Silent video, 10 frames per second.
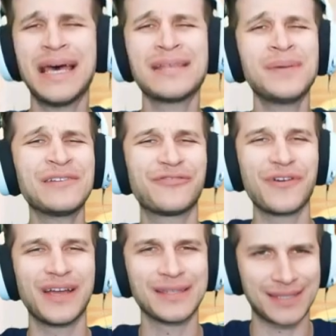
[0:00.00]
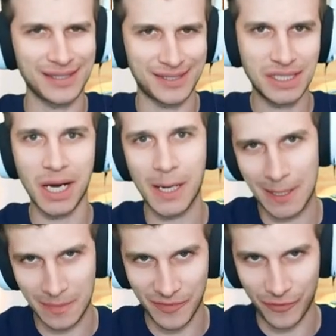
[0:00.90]
then, my friends, it's
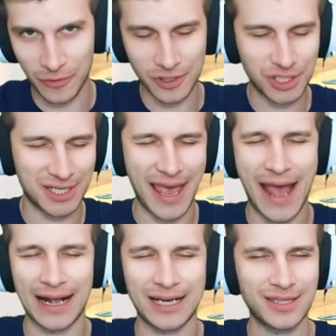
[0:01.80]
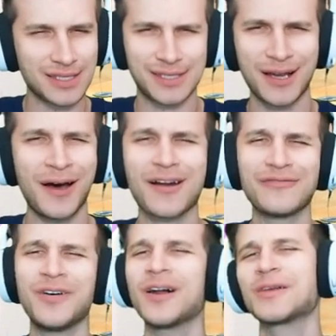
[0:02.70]
time for Jack, the Czar
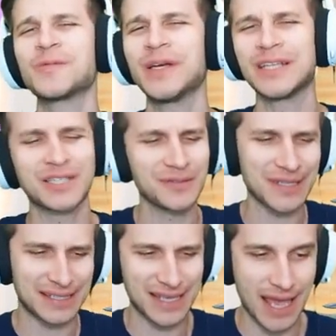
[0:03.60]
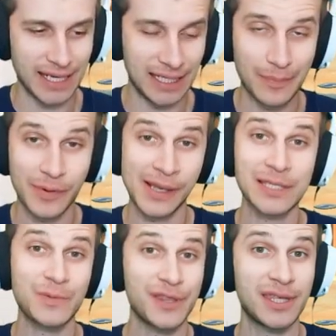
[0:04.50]
of Halloween, to descend, and he
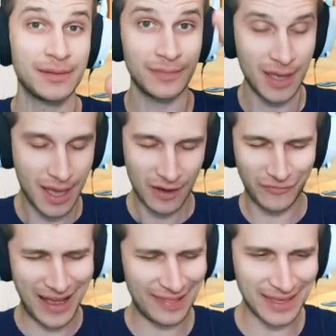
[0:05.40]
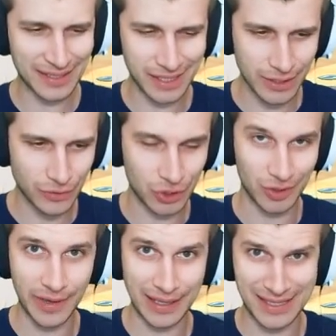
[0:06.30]
brings with him valiant new
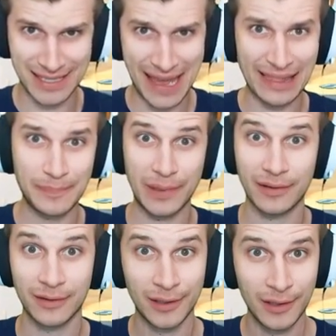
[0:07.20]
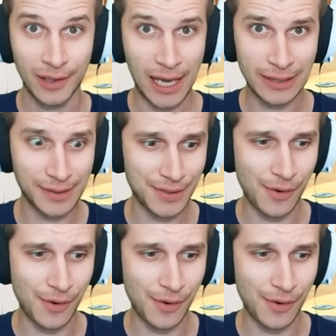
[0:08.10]
treats, galloping, headless